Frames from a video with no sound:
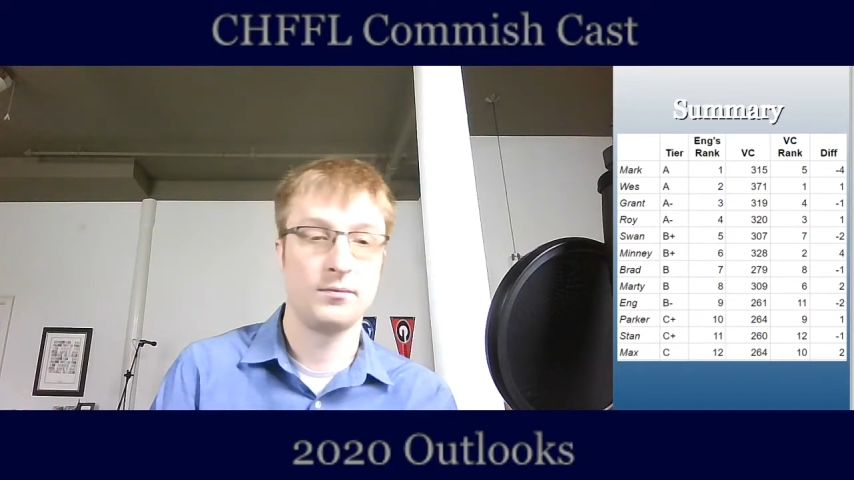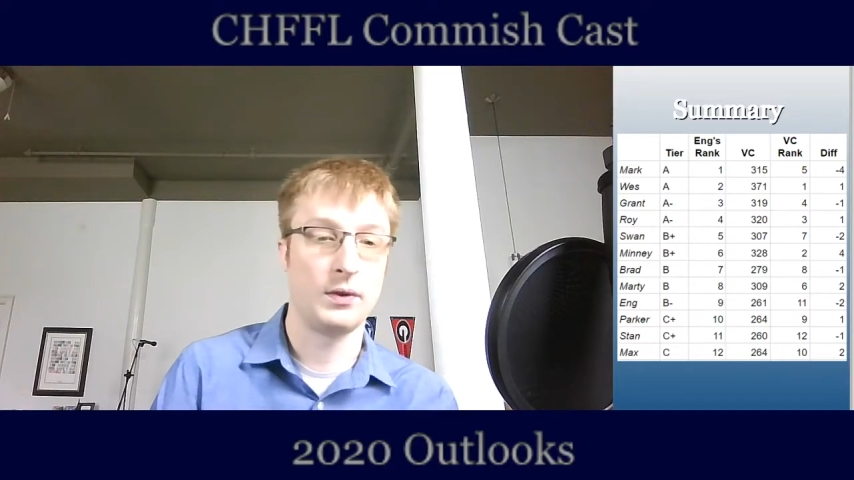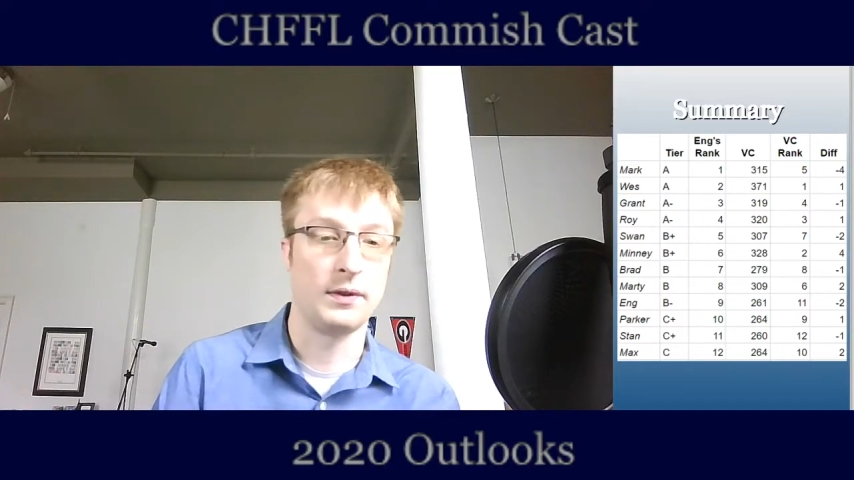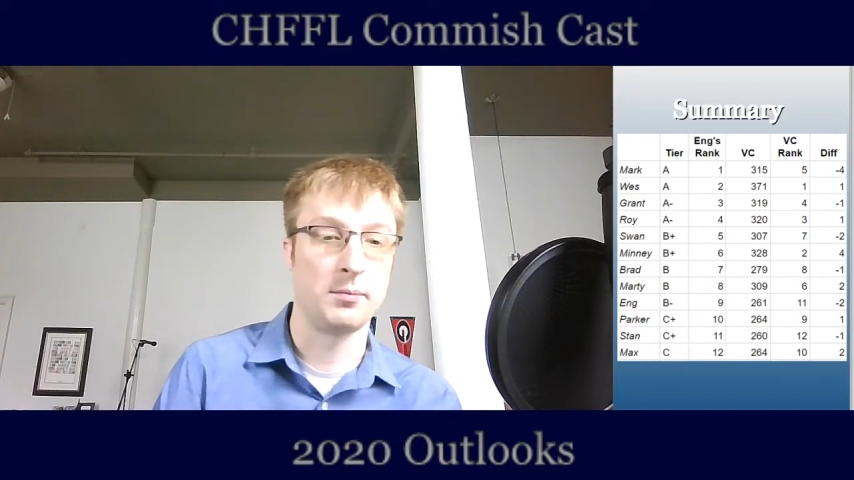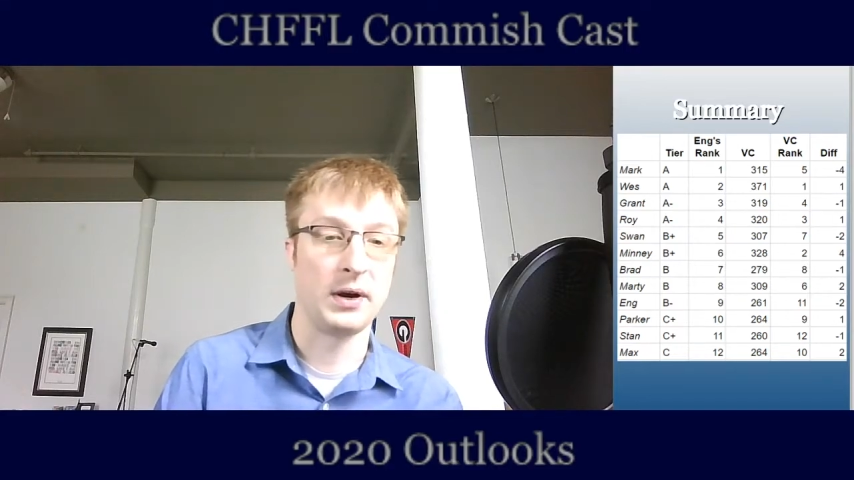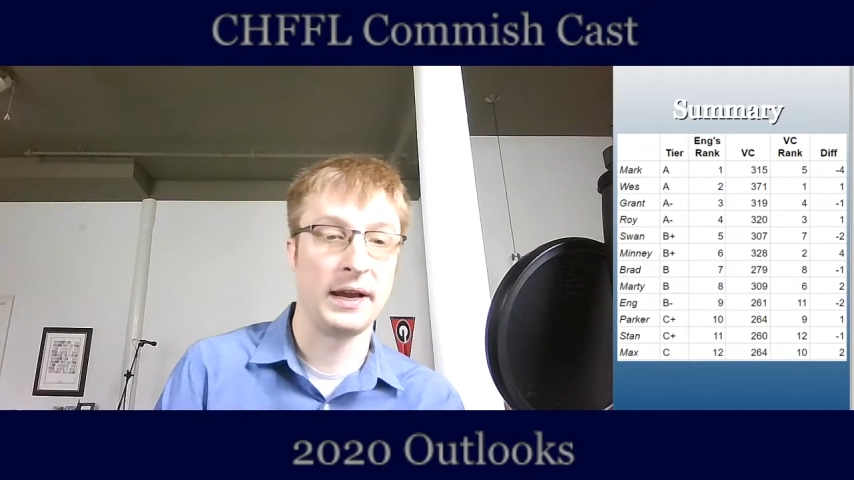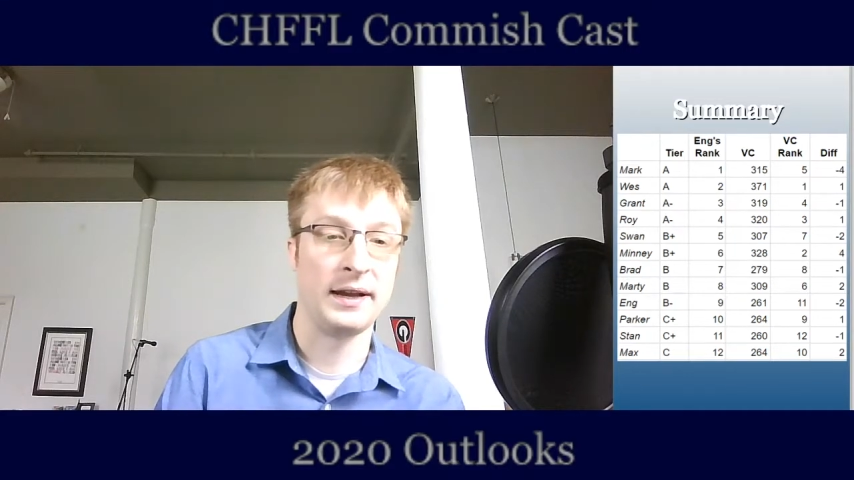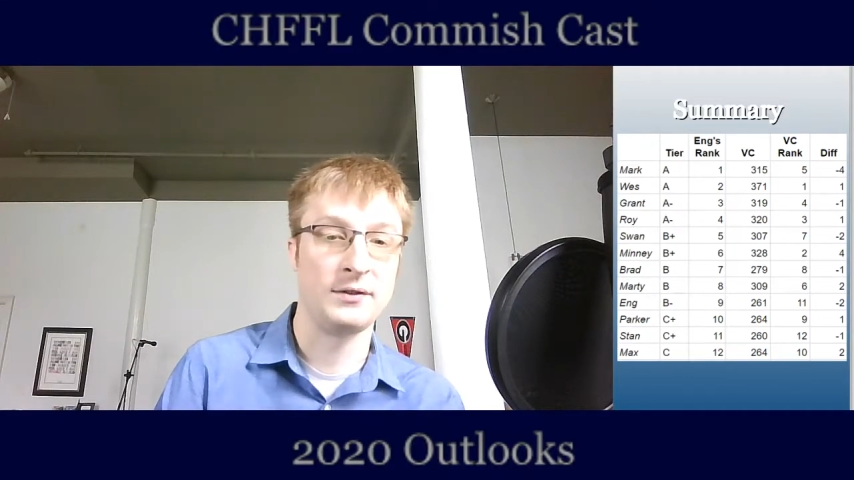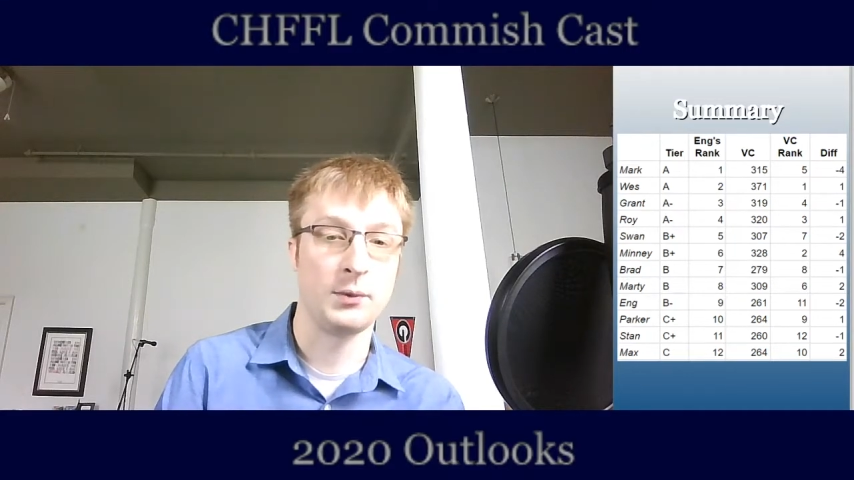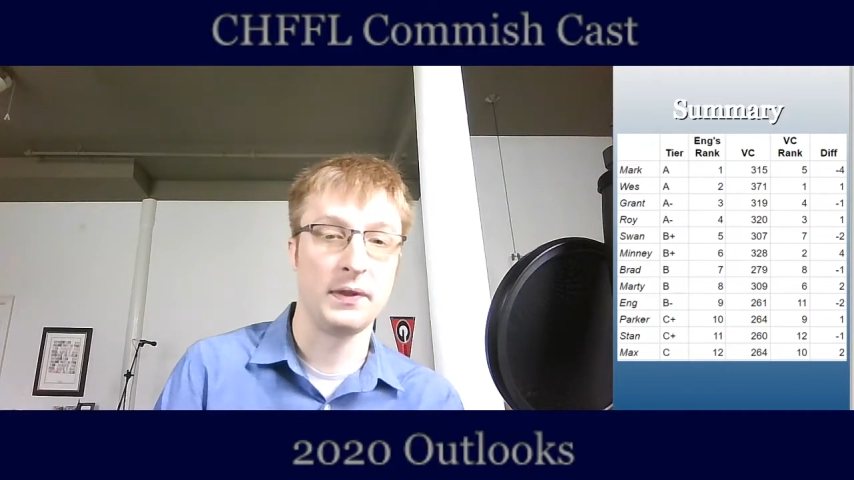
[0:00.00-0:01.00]
the
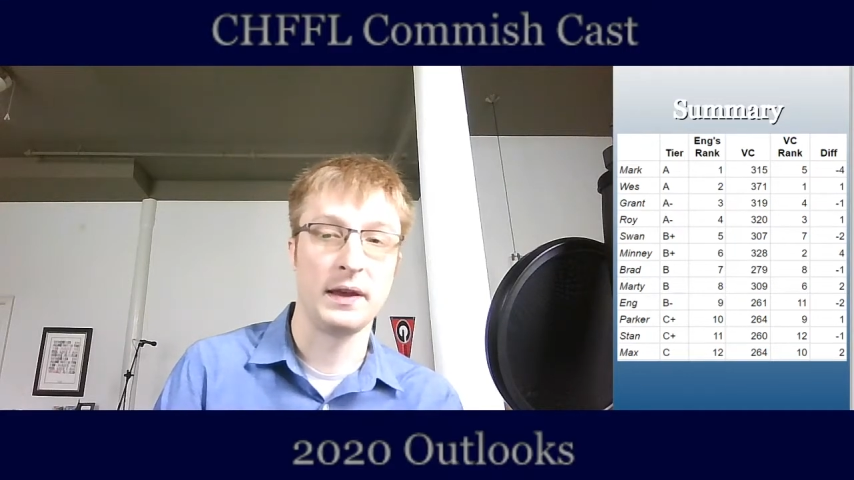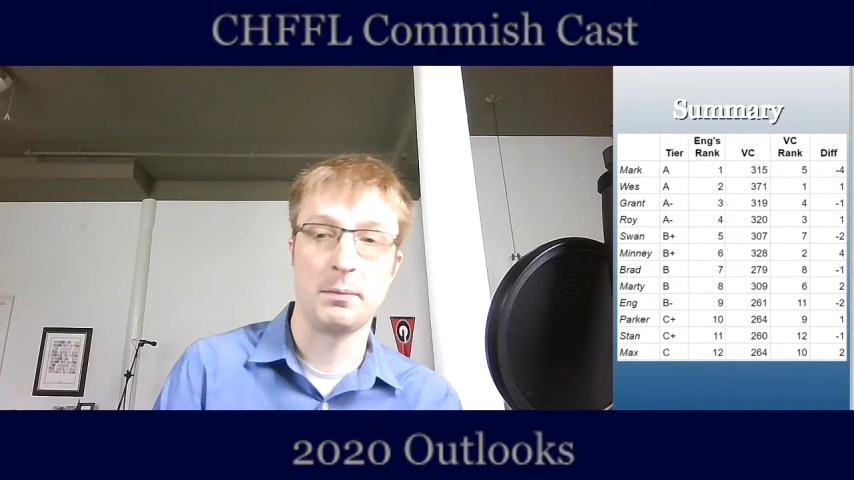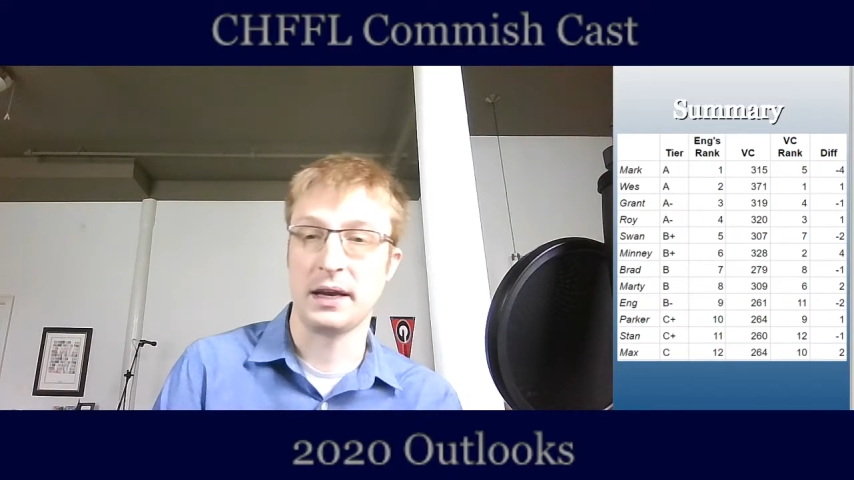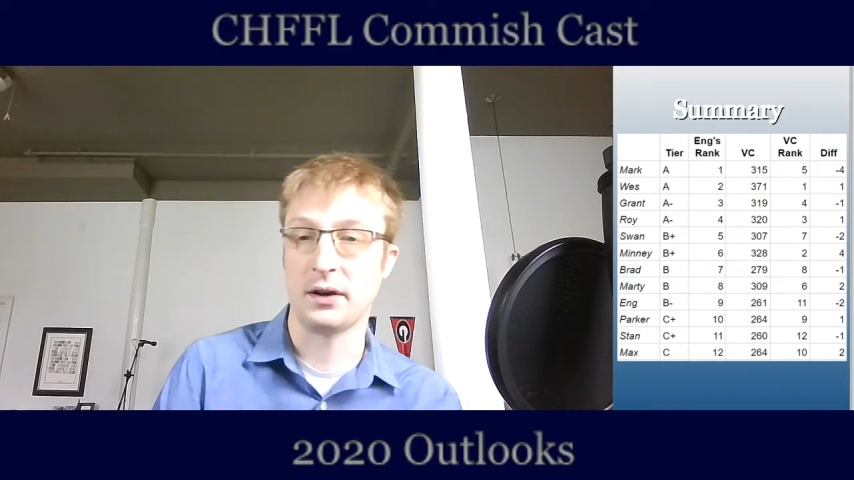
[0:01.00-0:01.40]
Brads when they pick